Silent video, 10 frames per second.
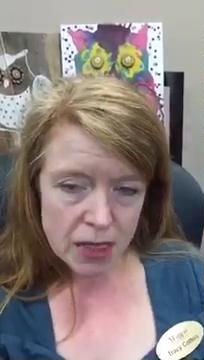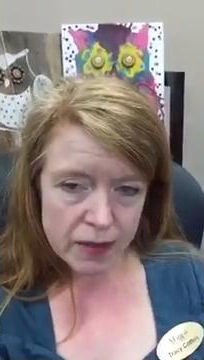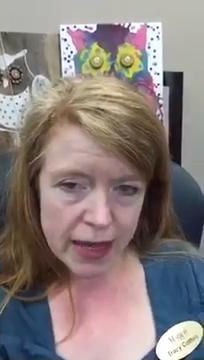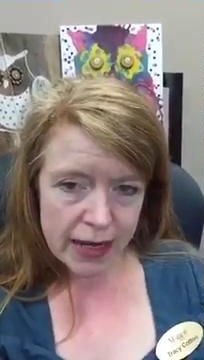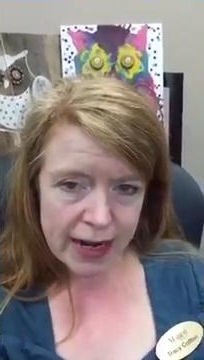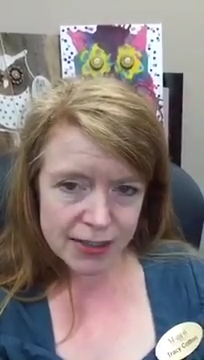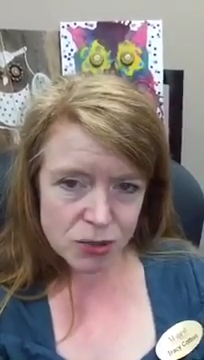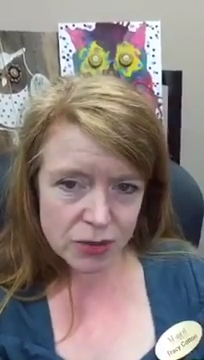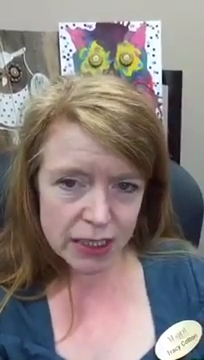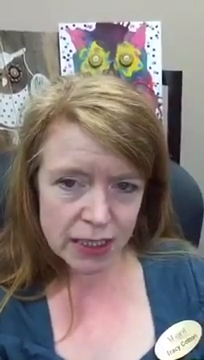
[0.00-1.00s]
that
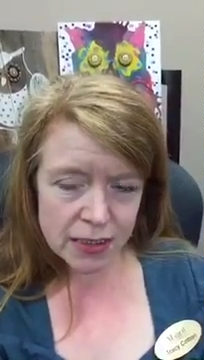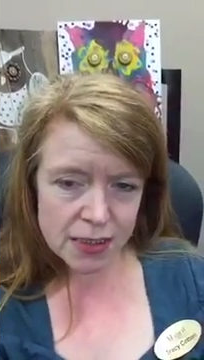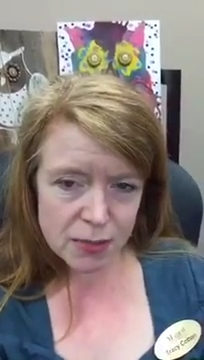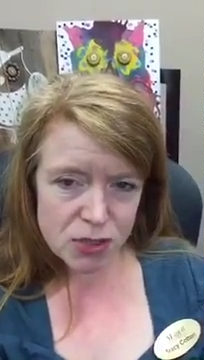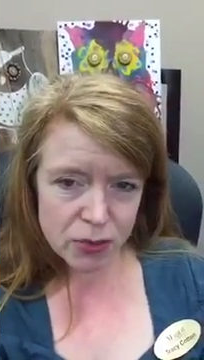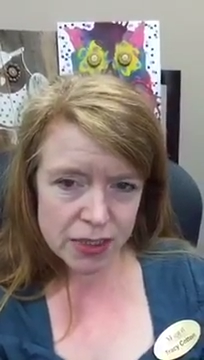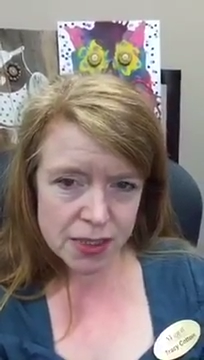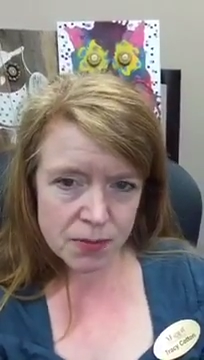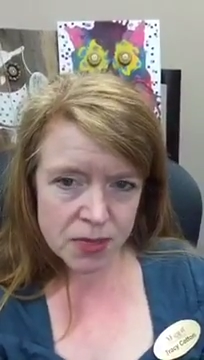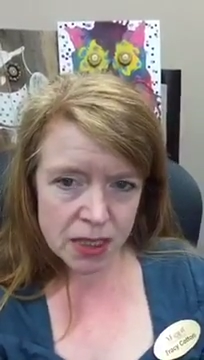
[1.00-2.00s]
actually ends up doing
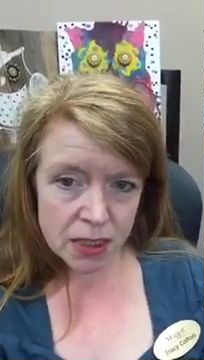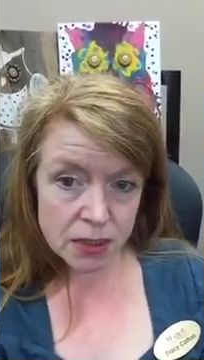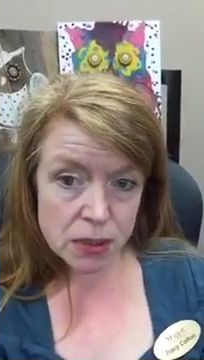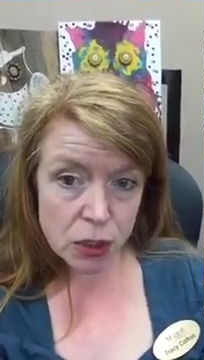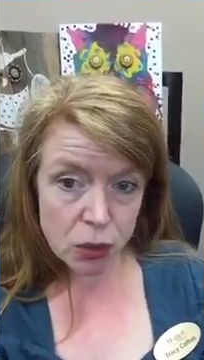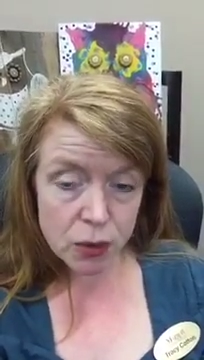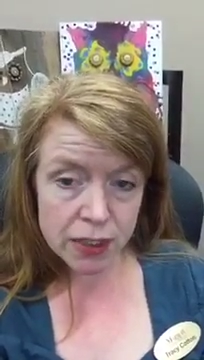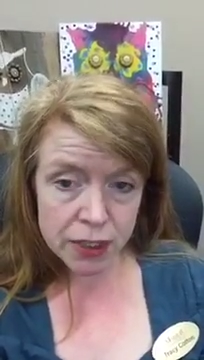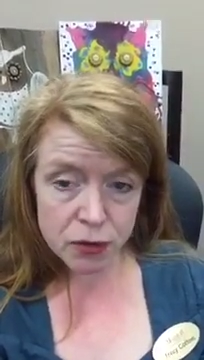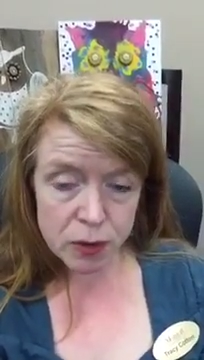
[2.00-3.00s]
something to
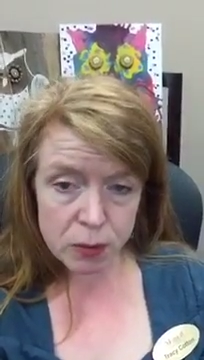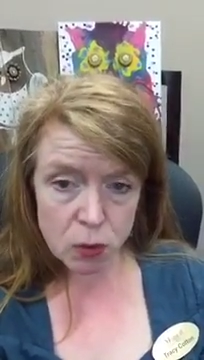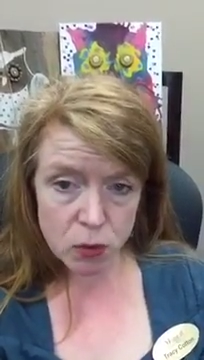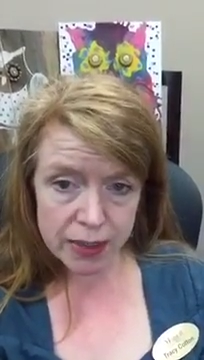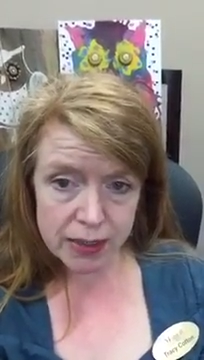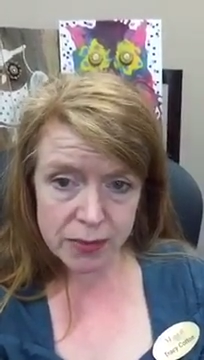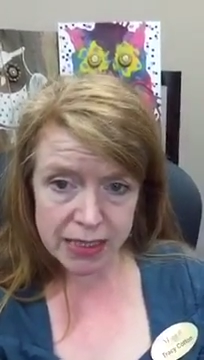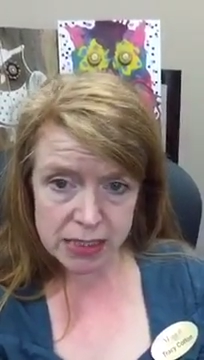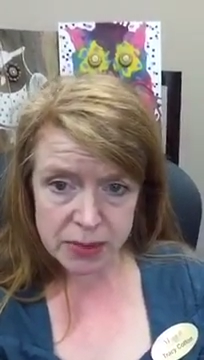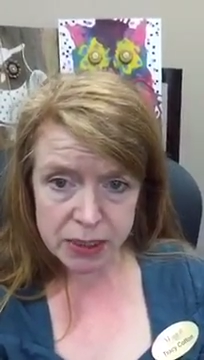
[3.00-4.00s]
another employee that
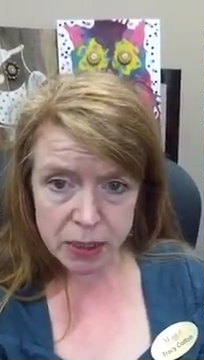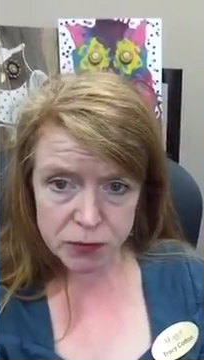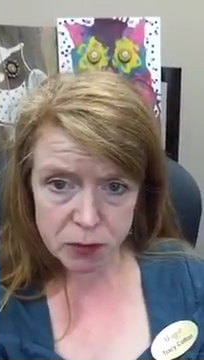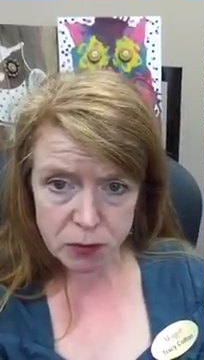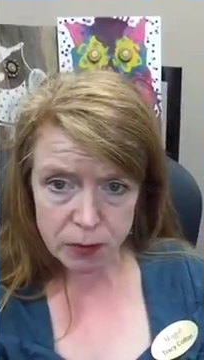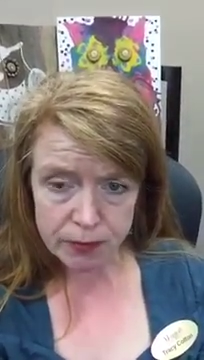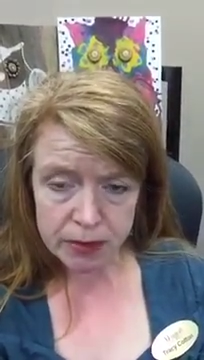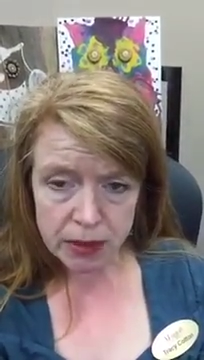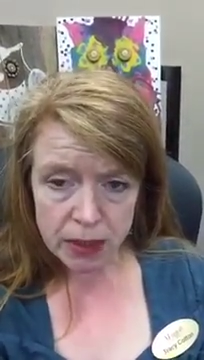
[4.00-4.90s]
makes them uncomfortable.